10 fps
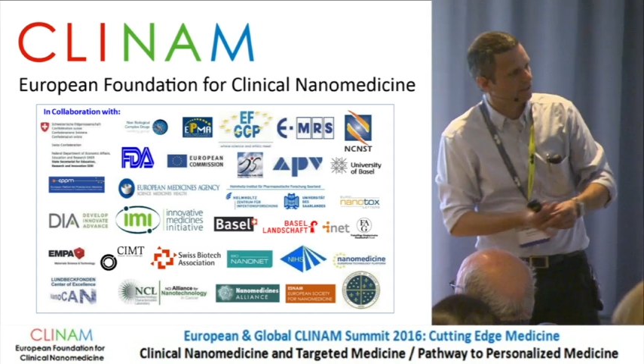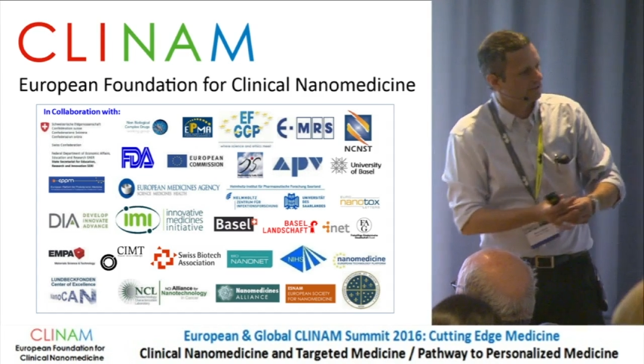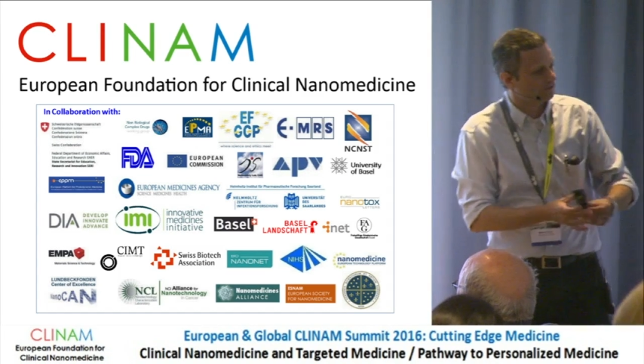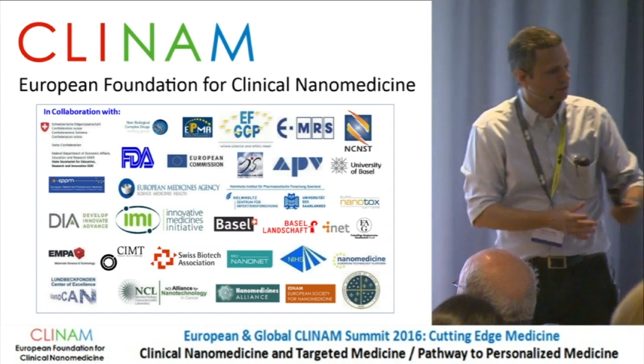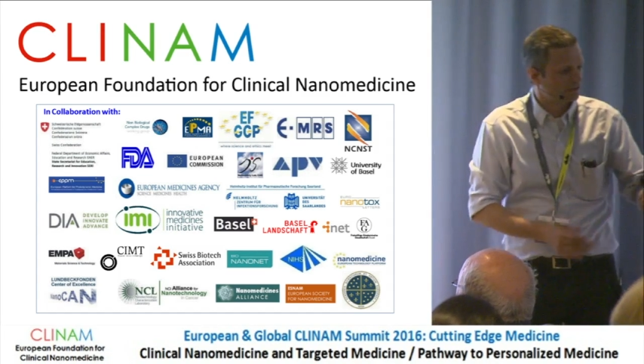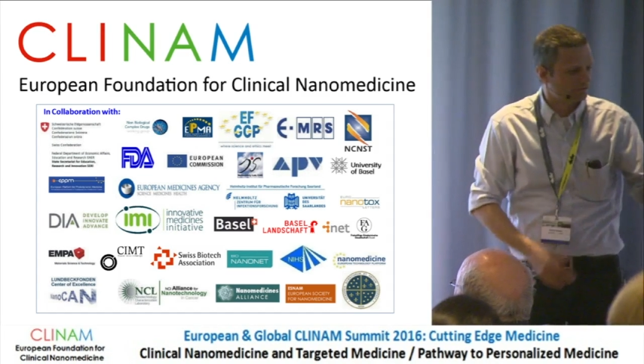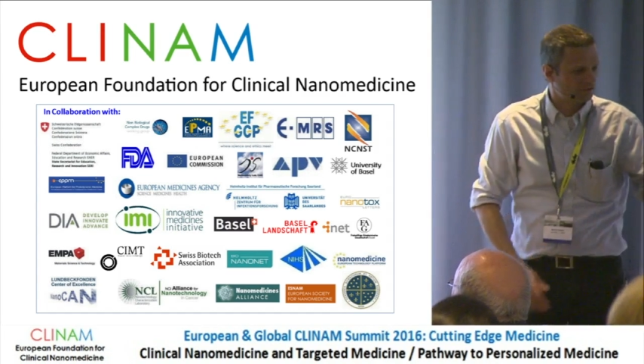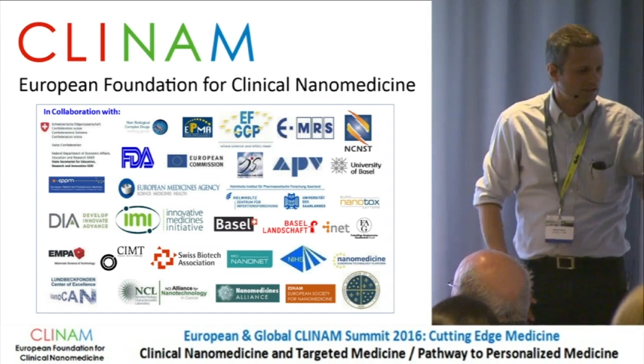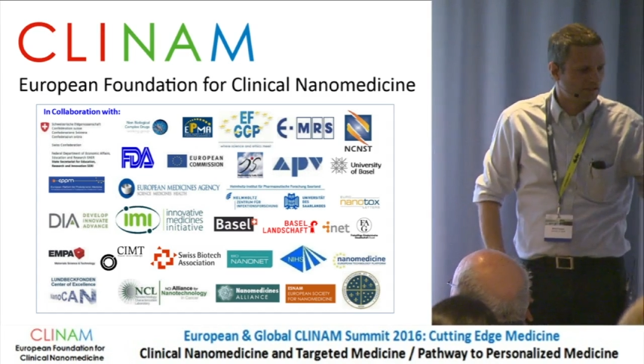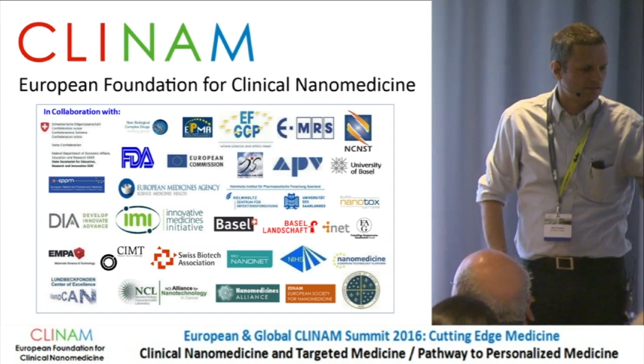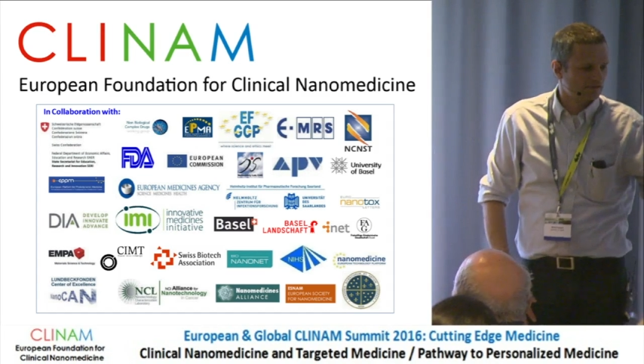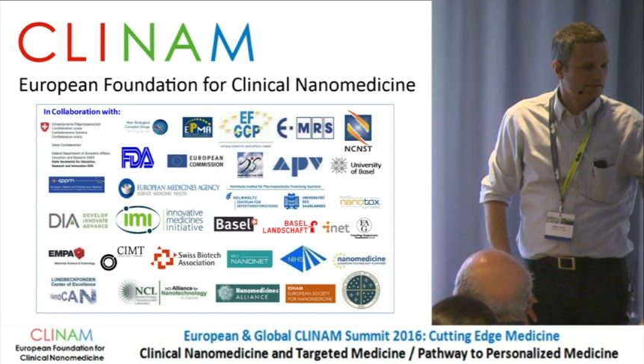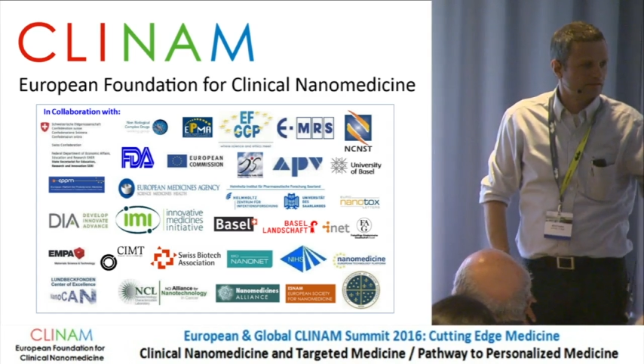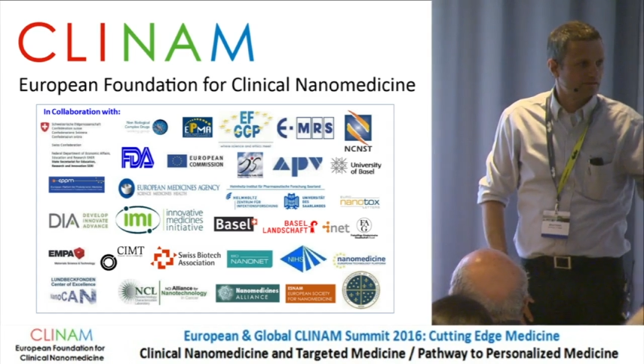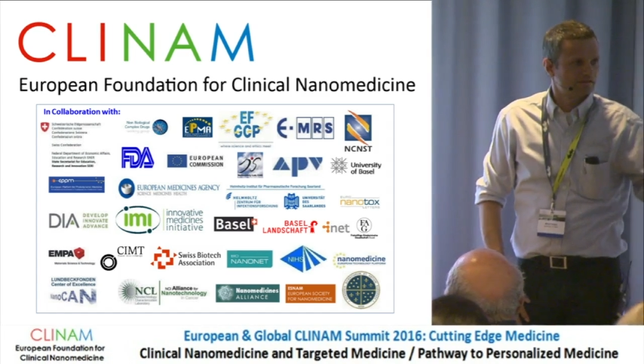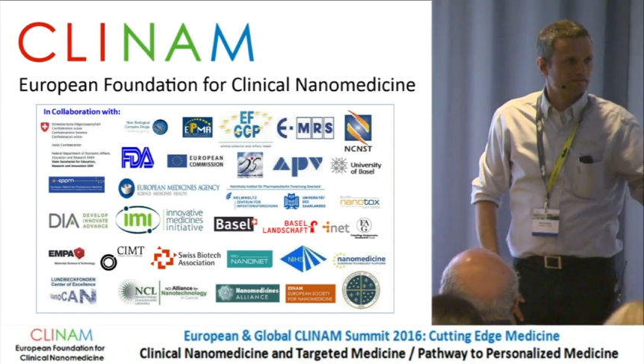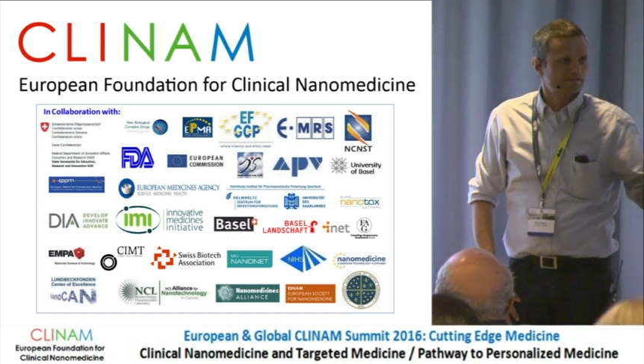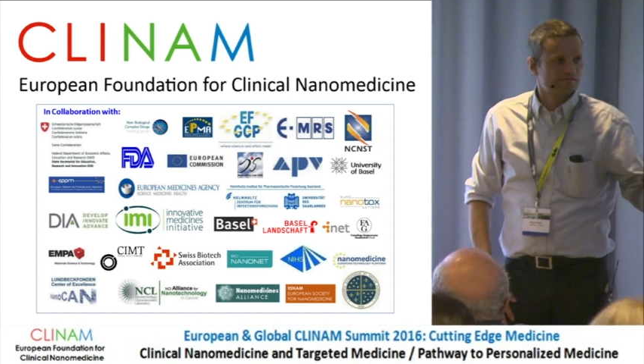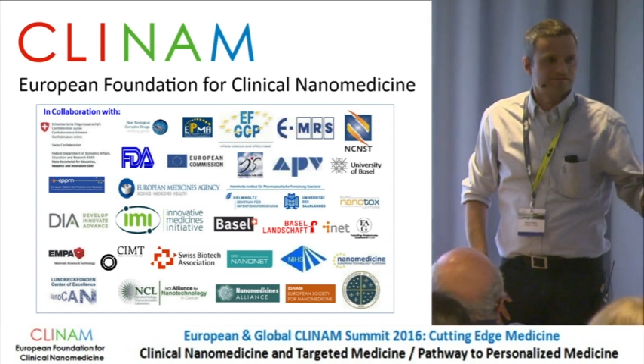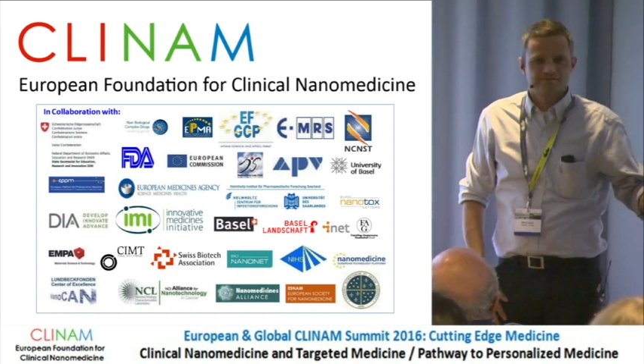can give you that already.
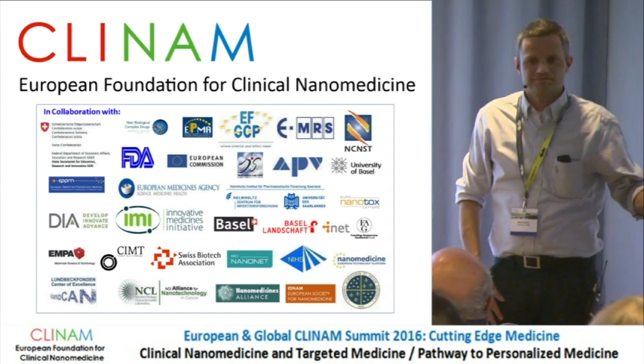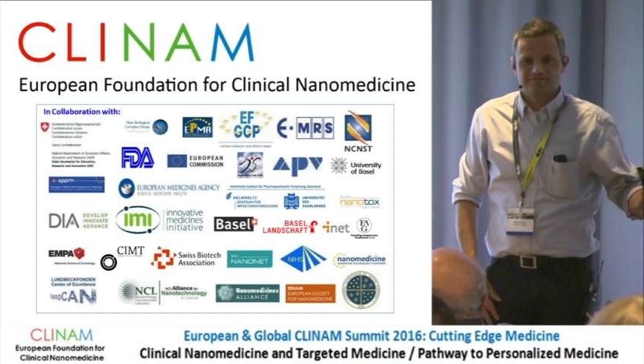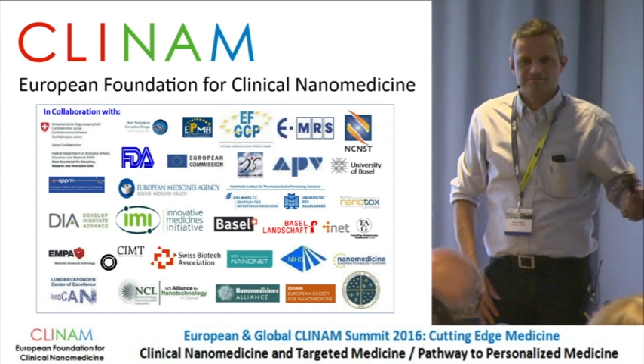Now,